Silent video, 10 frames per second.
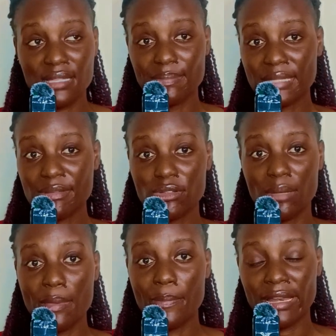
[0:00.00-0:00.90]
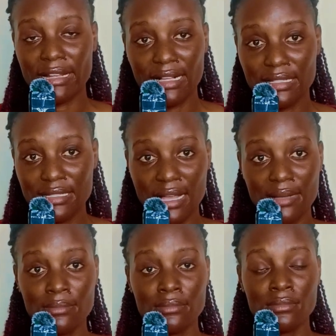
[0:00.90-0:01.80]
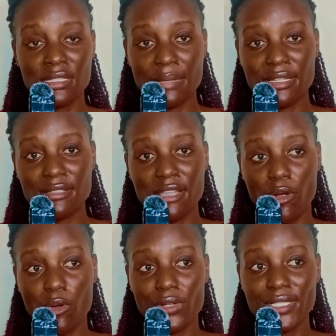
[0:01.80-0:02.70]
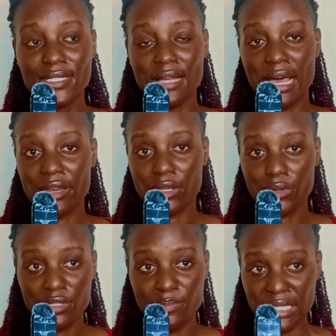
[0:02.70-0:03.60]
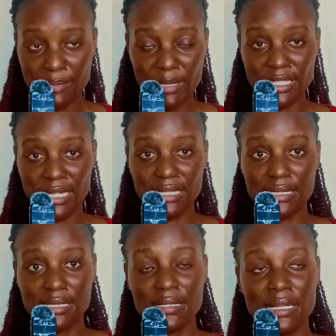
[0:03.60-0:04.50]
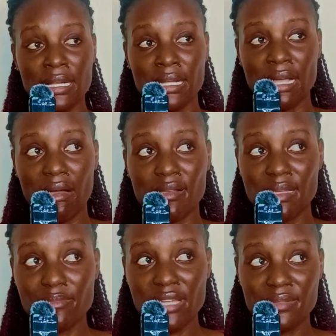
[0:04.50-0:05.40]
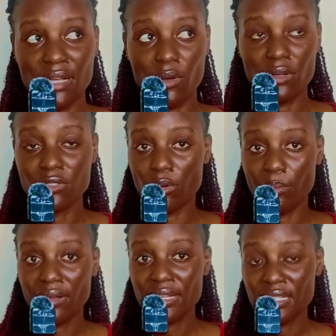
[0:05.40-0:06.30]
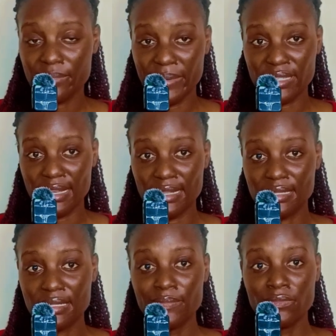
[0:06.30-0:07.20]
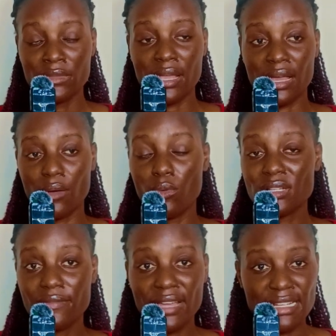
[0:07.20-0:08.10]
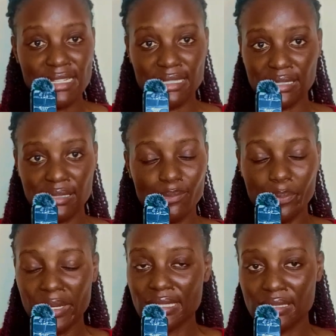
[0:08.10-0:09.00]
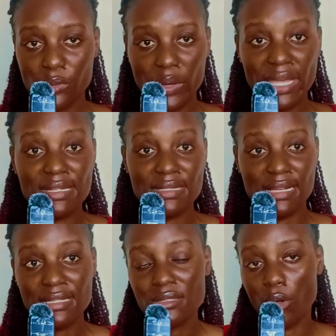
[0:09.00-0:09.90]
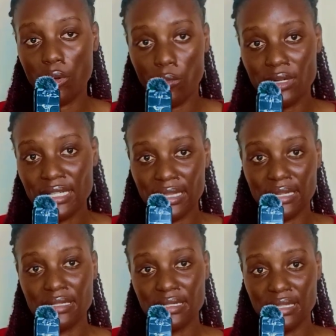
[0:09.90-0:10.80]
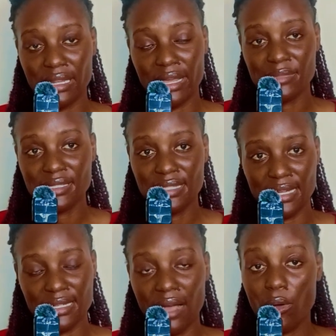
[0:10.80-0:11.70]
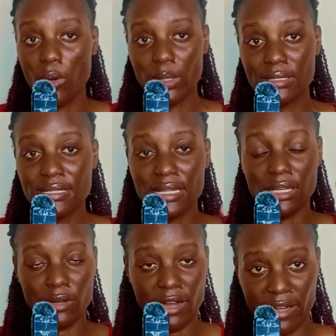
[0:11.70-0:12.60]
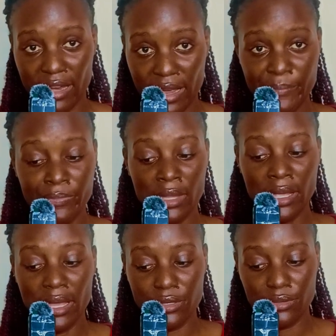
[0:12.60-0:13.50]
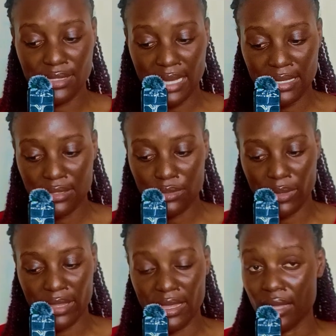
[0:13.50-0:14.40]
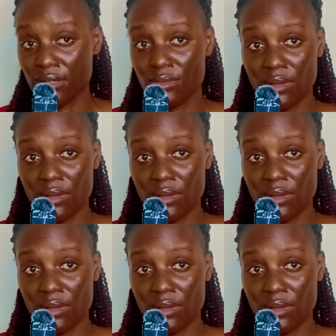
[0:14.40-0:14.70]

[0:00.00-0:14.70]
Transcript: are sometimes called people in culture, sometimes they're called recruitment specialist, sometimes are called onboarding specialist. Whatever it is, please go and research on what are the names that are called in your career and use that together.